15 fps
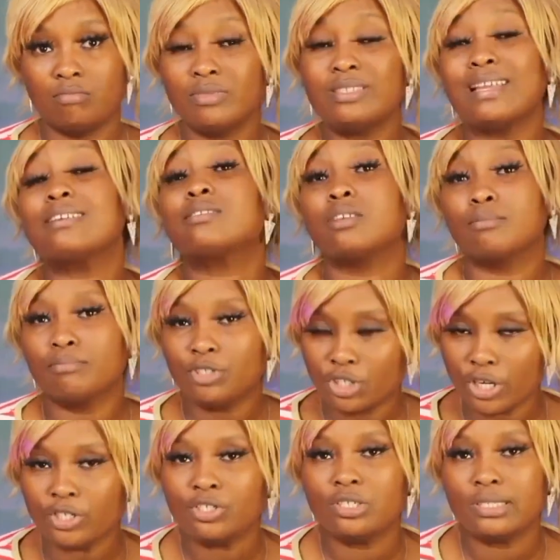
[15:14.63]
there are some
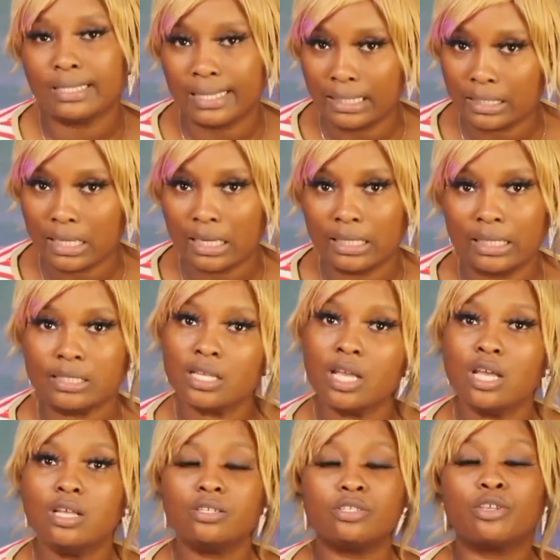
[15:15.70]
churches like that,
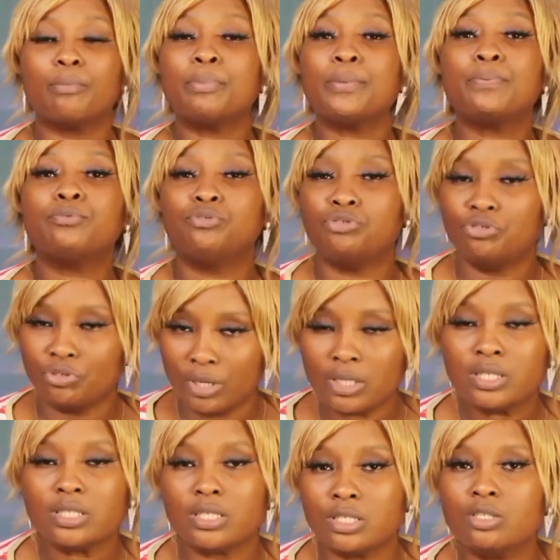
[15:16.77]
that some people
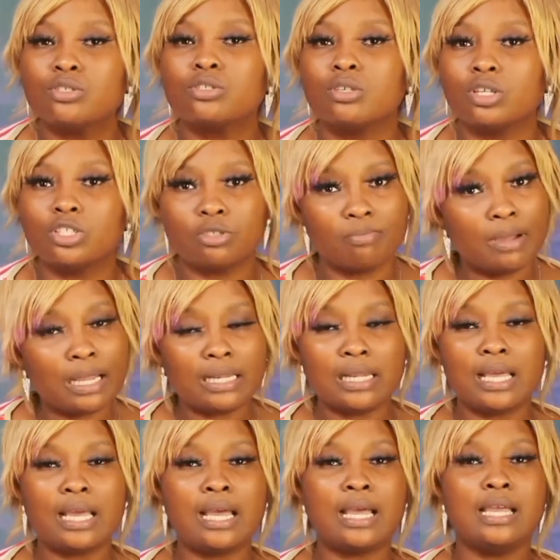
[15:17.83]
dress in such
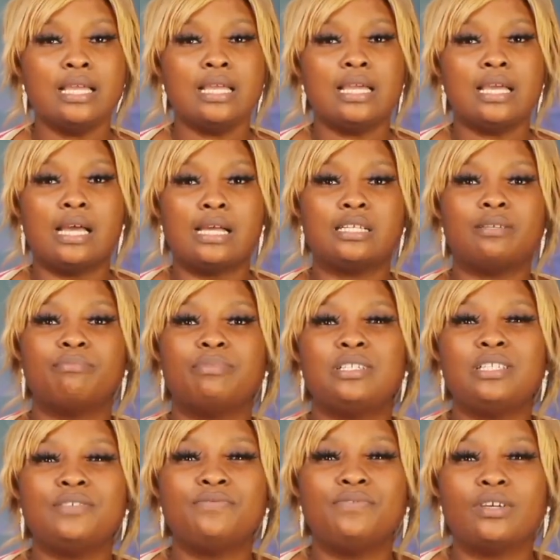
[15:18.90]
manner and they
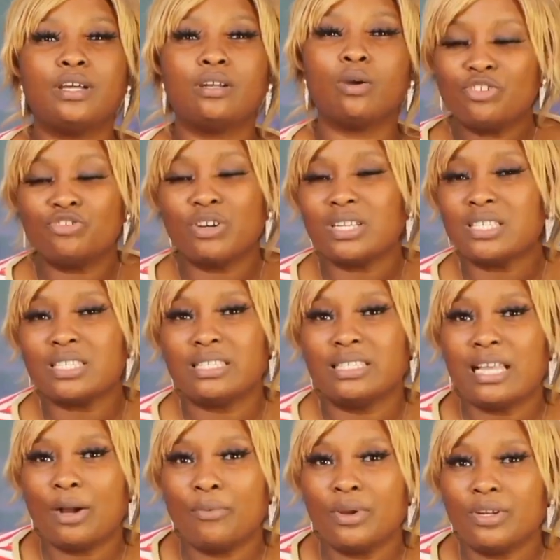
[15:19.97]
believe that dressing
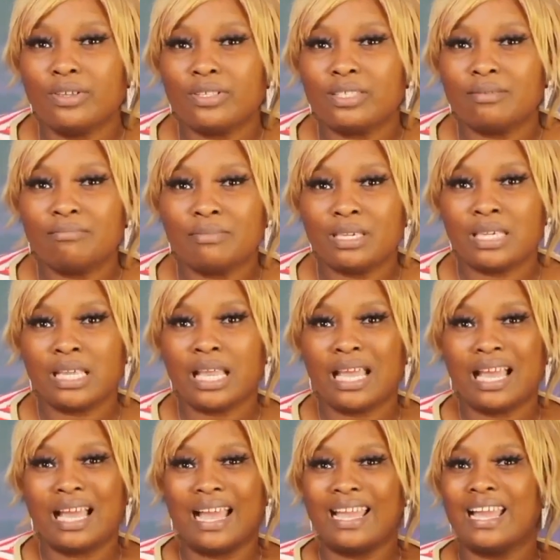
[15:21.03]
that way doesn't mean
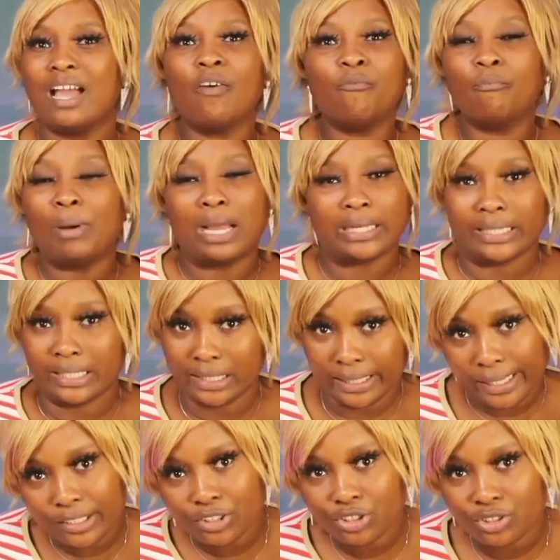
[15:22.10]
I have bad
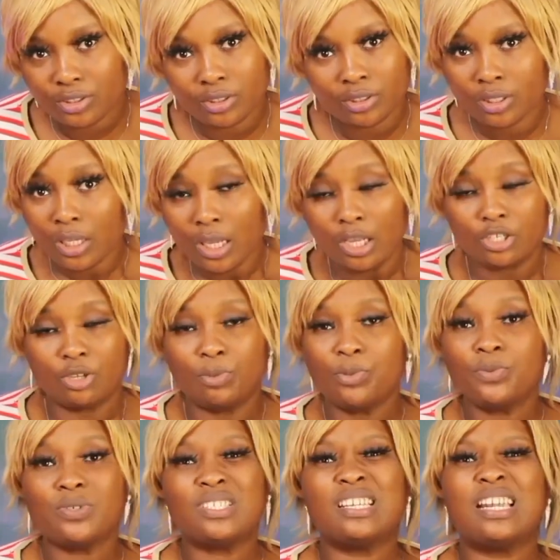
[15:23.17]
intention. Some
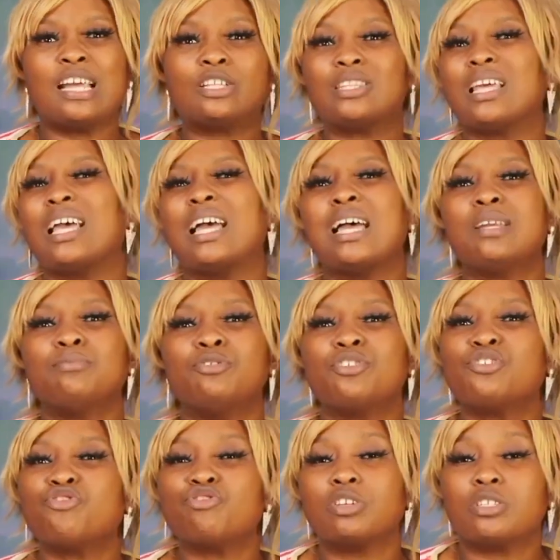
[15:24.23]
people say that I'm
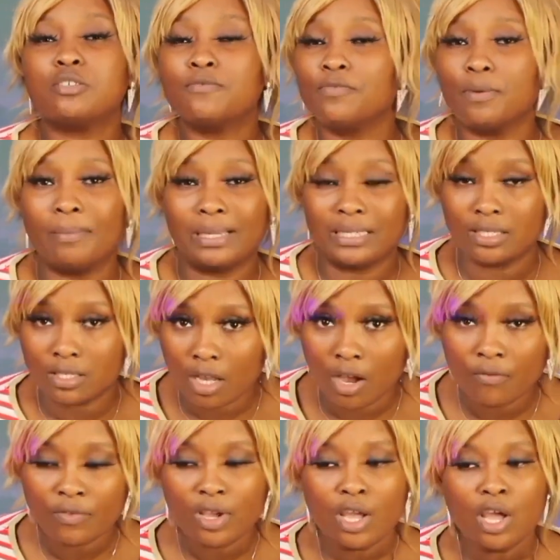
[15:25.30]
just dressing for
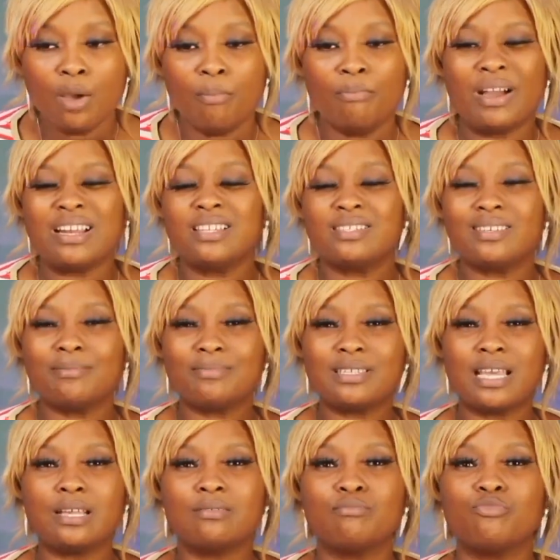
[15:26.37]
myself, but at the same
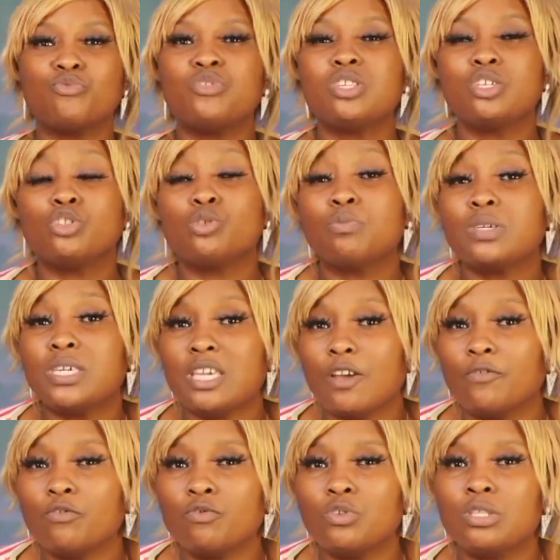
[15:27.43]
time we need to be
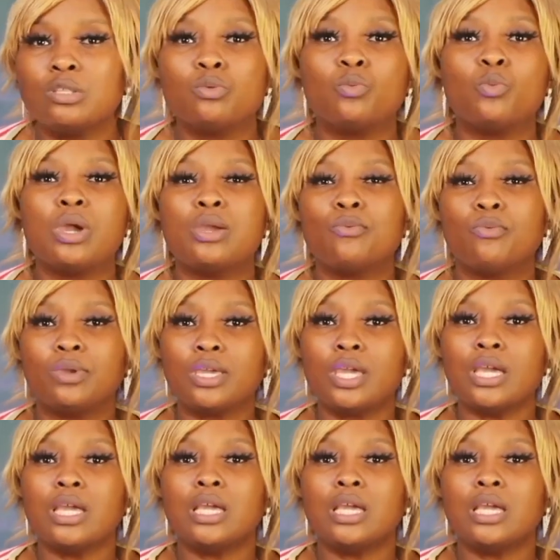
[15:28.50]
careful in the way we